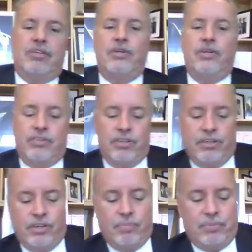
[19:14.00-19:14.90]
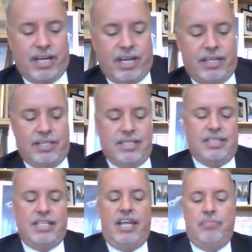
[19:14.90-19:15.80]
So your objection is
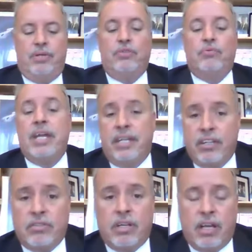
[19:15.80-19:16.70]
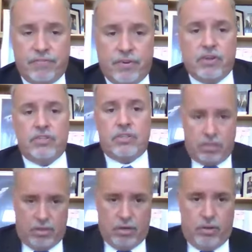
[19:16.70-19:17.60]
sustained. But you're right, it is at
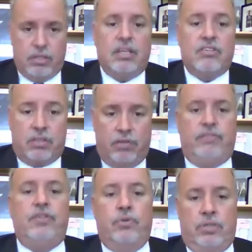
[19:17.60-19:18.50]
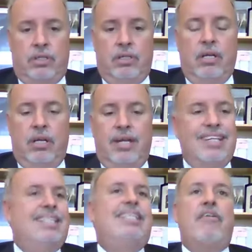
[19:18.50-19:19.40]
first, you know, it's confusing.
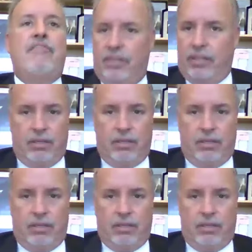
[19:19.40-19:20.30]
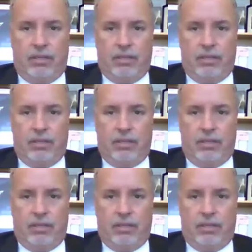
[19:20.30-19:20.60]
It's definitely confusing.